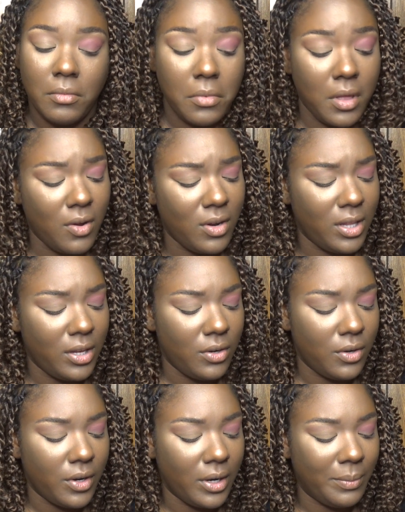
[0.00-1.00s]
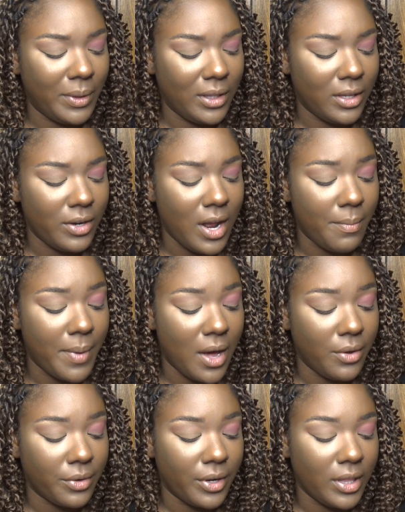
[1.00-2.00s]
they're a little creamy. They're not
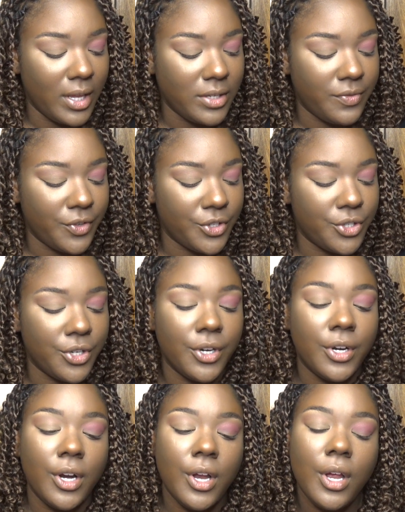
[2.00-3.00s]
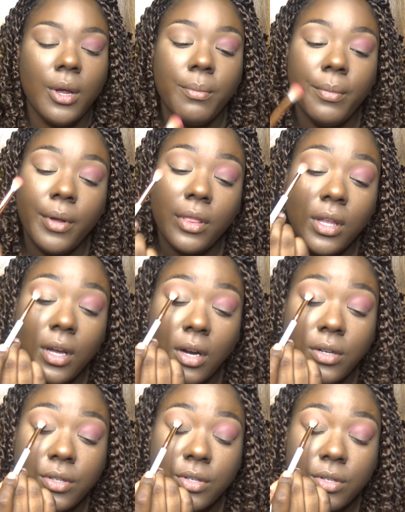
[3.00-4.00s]
powdery, that's for sure, but they
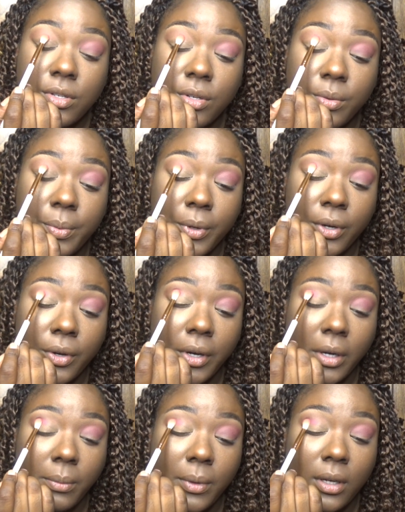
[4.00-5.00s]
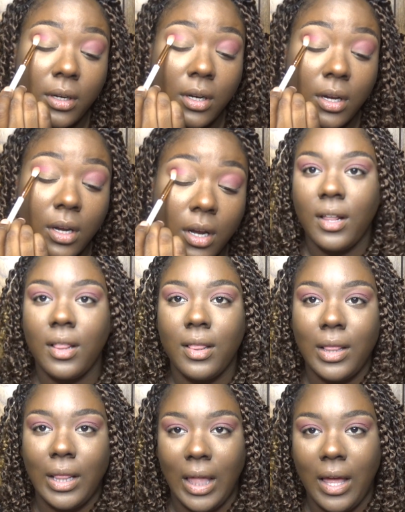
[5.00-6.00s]
aren't super creamy.
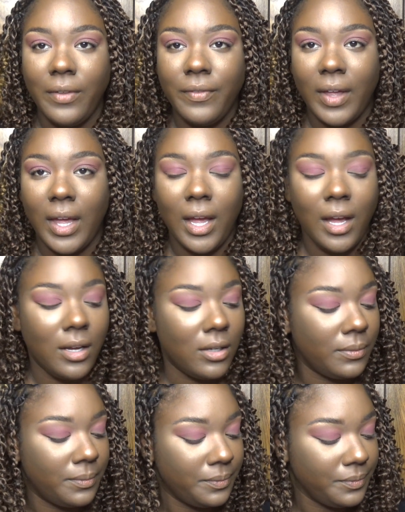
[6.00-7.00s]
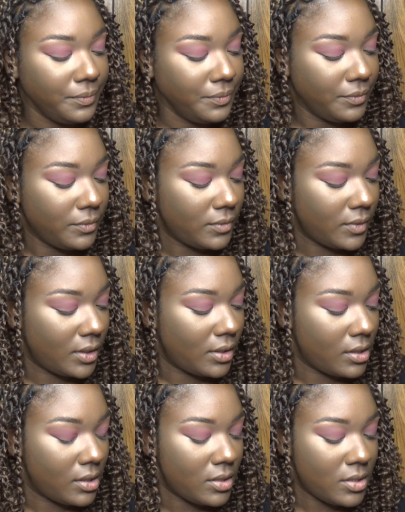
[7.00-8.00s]
Loving.
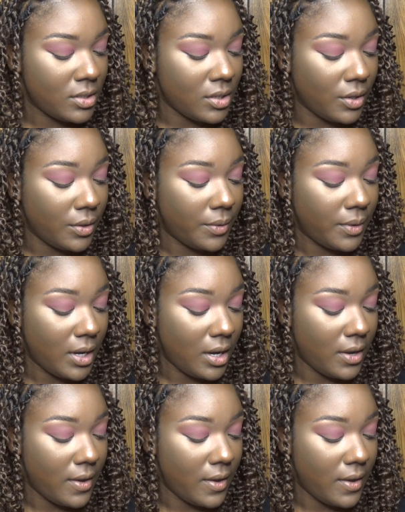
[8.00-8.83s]
So,